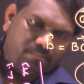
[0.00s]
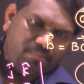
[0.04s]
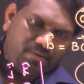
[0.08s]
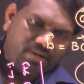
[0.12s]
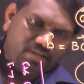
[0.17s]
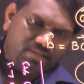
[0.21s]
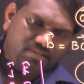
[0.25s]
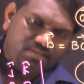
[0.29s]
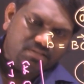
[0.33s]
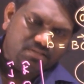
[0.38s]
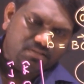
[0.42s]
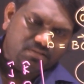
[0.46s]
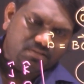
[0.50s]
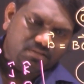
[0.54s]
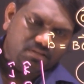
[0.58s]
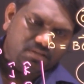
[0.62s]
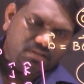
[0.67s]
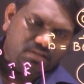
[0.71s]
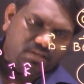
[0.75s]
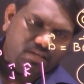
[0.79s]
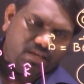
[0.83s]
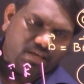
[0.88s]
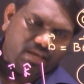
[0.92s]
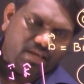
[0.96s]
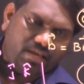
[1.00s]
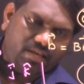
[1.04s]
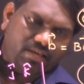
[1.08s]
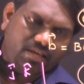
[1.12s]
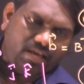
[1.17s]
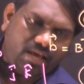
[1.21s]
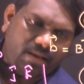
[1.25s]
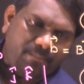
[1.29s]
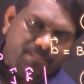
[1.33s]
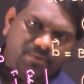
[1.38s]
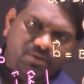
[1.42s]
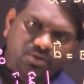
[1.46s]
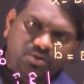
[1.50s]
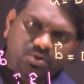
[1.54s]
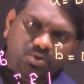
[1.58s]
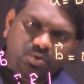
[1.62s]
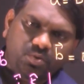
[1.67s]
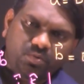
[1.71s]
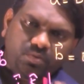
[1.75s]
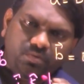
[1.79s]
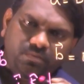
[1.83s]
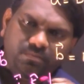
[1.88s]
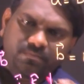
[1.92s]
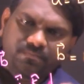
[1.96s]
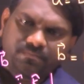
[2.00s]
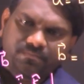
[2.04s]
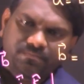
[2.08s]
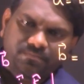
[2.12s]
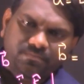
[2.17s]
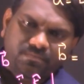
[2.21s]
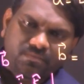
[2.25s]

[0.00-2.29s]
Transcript: plus k cap into,